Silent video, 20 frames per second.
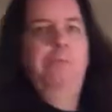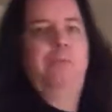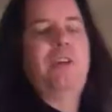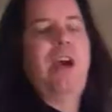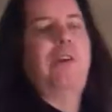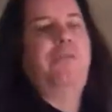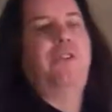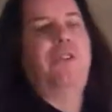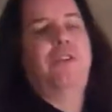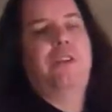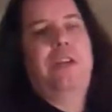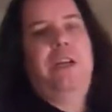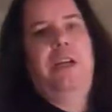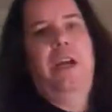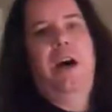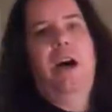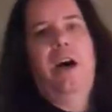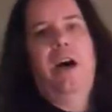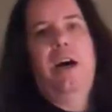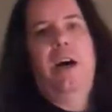
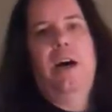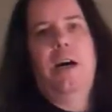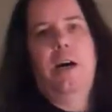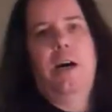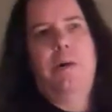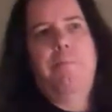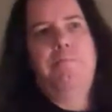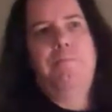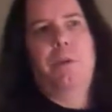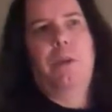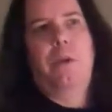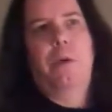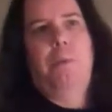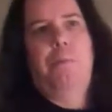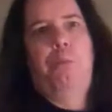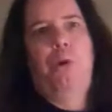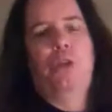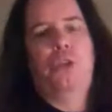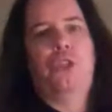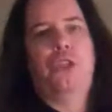definitely
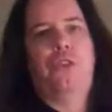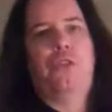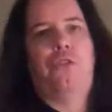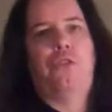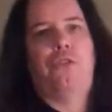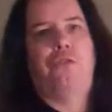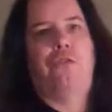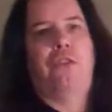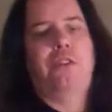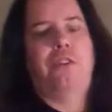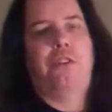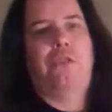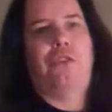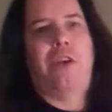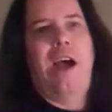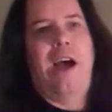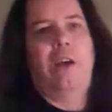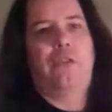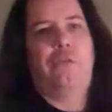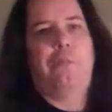pushes for this
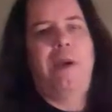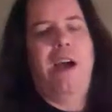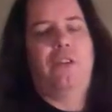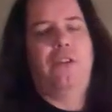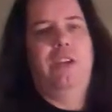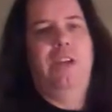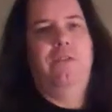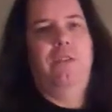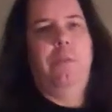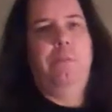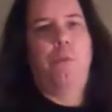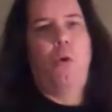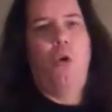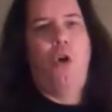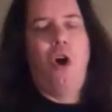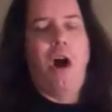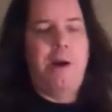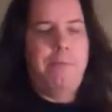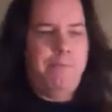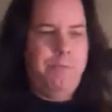aspect even
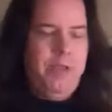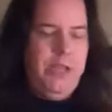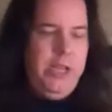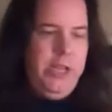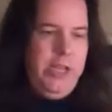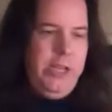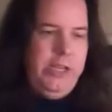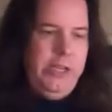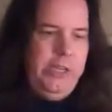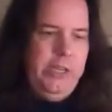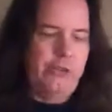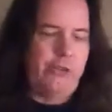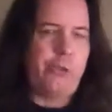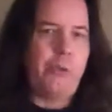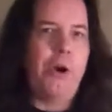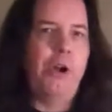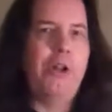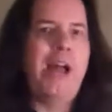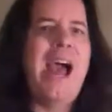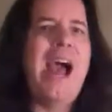more.
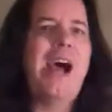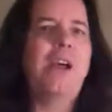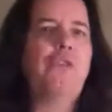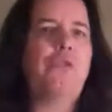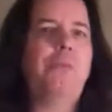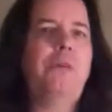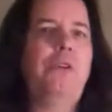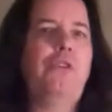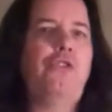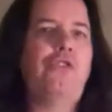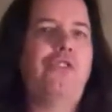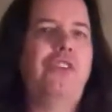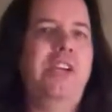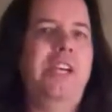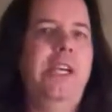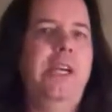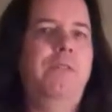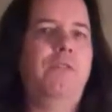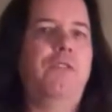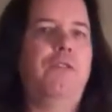Israel has
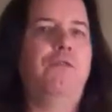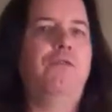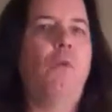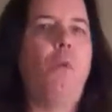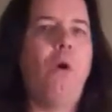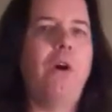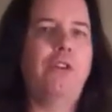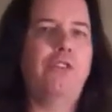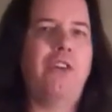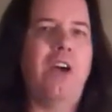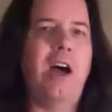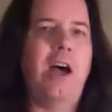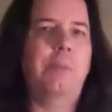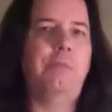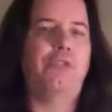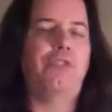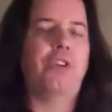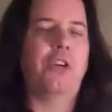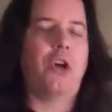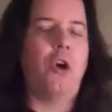received 4
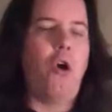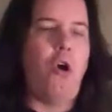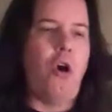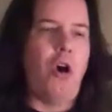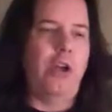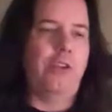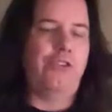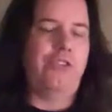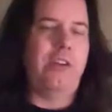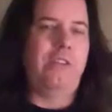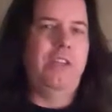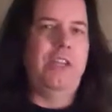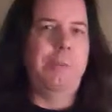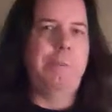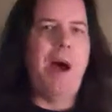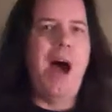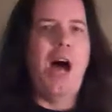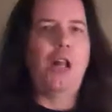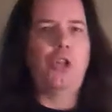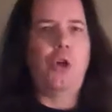times the cost of the
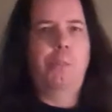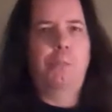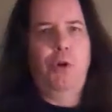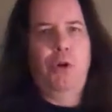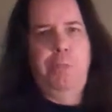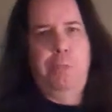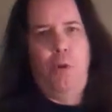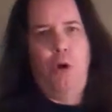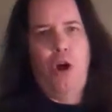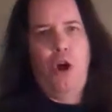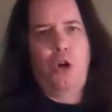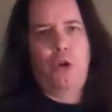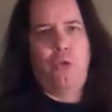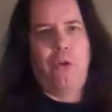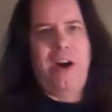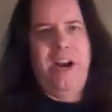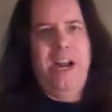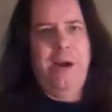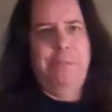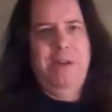Apollo moon
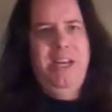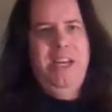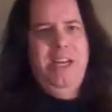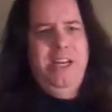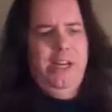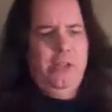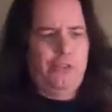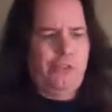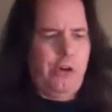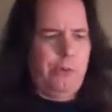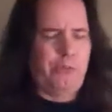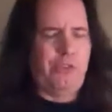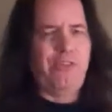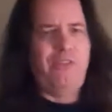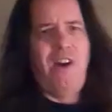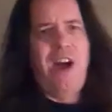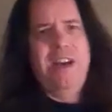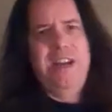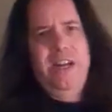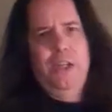program in terms
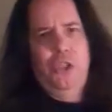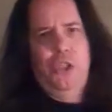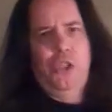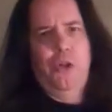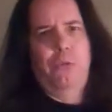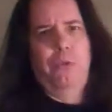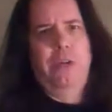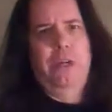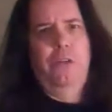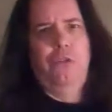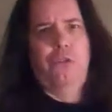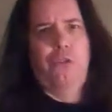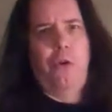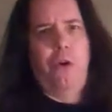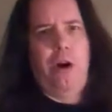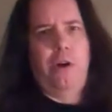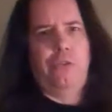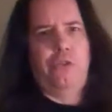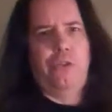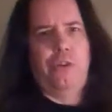of financial
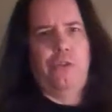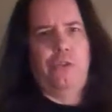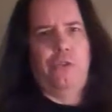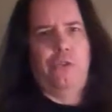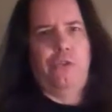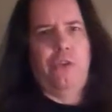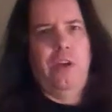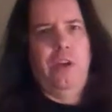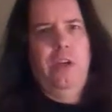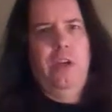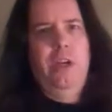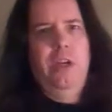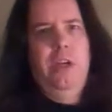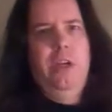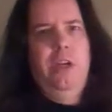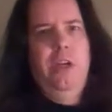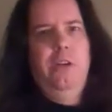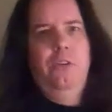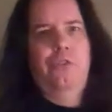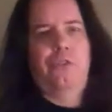resources
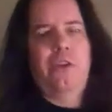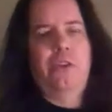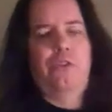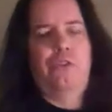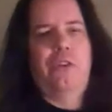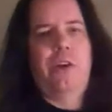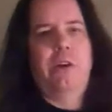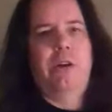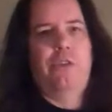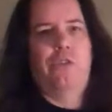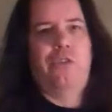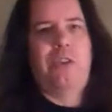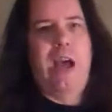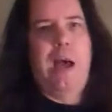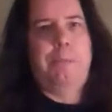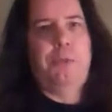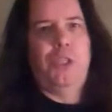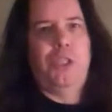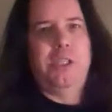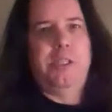since their
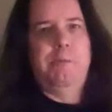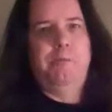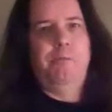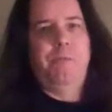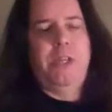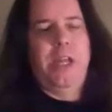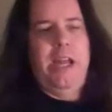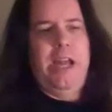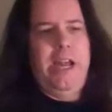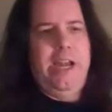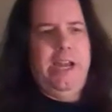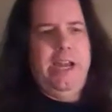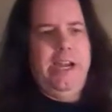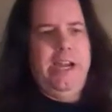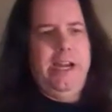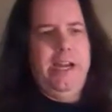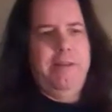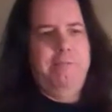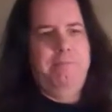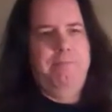inception,
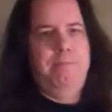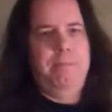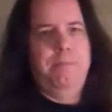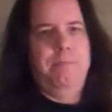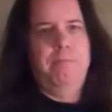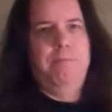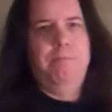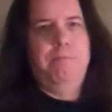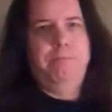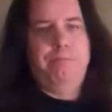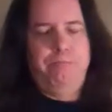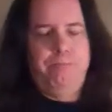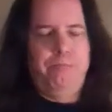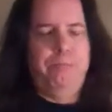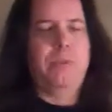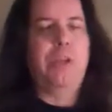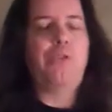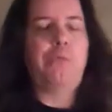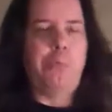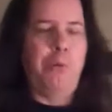and
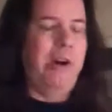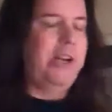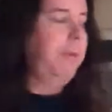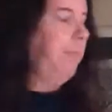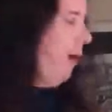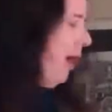this pretty